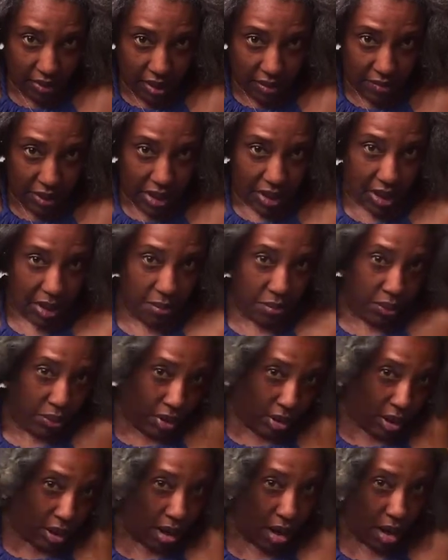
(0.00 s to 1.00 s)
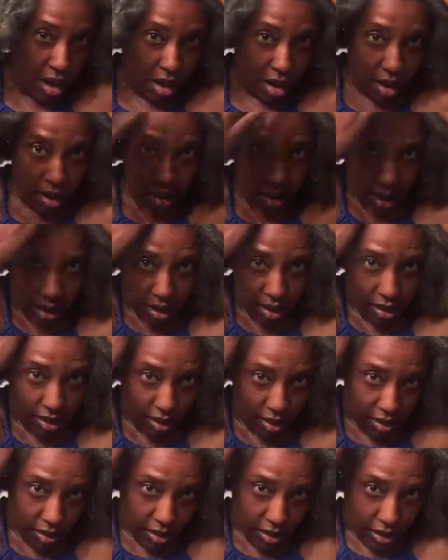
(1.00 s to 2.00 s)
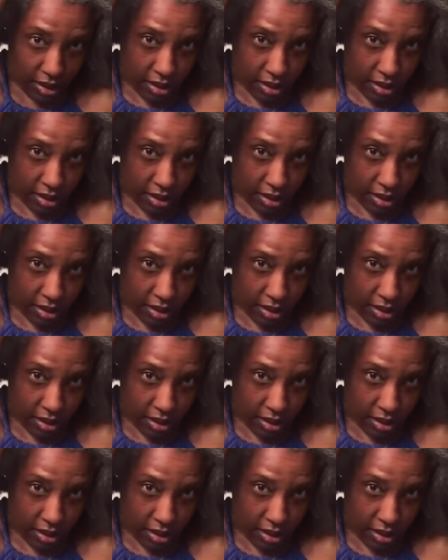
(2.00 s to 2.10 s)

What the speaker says: seems like I'm pulling hard on